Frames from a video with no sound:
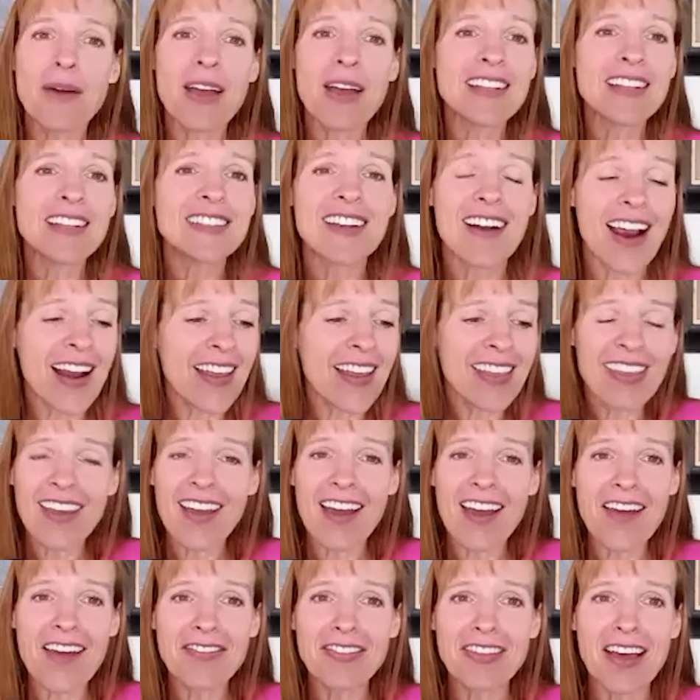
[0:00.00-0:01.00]
is there anything
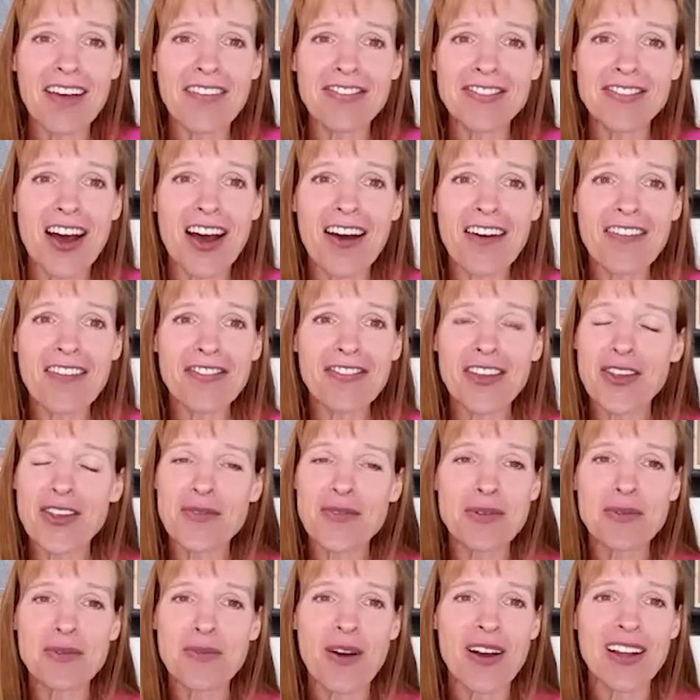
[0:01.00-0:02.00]
I've left off that you
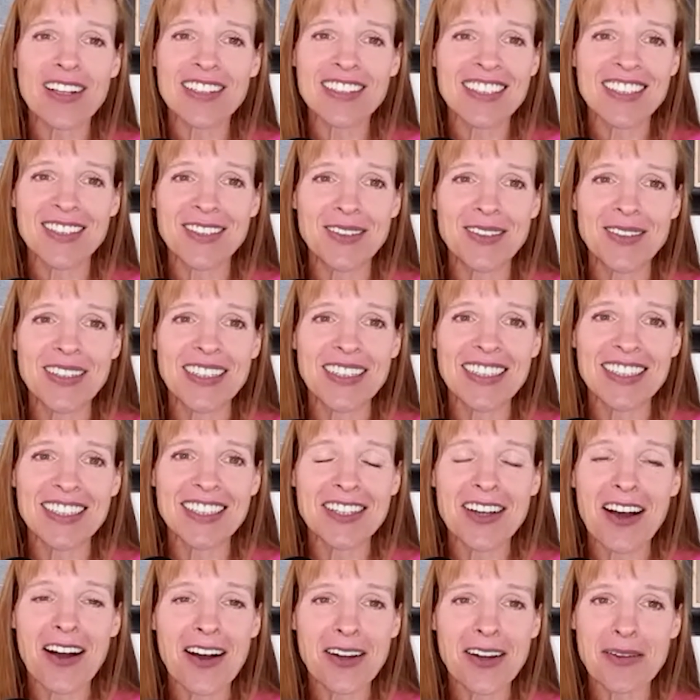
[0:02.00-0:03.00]
would want to
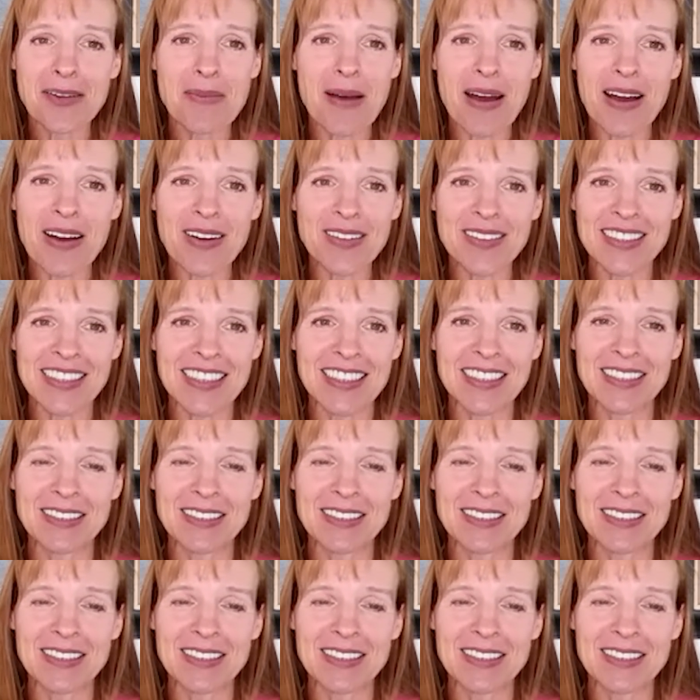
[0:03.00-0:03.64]
talk about?